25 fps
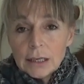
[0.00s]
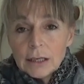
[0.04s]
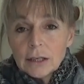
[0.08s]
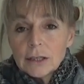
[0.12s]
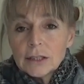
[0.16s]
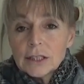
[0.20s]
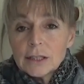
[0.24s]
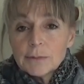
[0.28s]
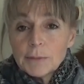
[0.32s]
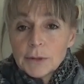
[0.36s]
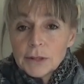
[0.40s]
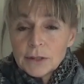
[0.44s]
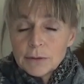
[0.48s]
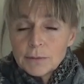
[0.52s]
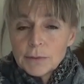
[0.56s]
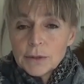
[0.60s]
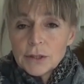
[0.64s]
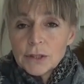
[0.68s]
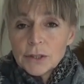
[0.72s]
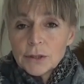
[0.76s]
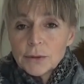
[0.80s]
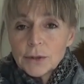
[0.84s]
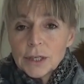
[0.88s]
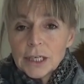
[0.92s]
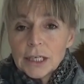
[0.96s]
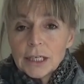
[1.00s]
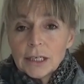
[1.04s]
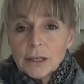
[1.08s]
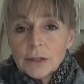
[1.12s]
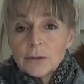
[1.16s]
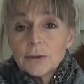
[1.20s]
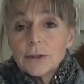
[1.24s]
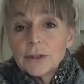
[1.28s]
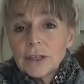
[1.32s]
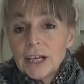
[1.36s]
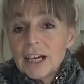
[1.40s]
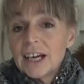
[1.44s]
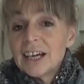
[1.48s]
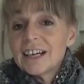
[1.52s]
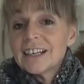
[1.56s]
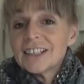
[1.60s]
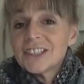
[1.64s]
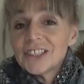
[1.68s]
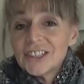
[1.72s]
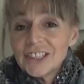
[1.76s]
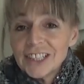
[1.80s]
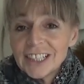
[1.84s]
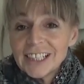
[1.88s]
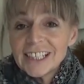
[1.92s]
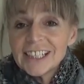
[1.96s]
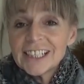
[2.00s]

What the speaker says: supposed to be doing. Well, actually,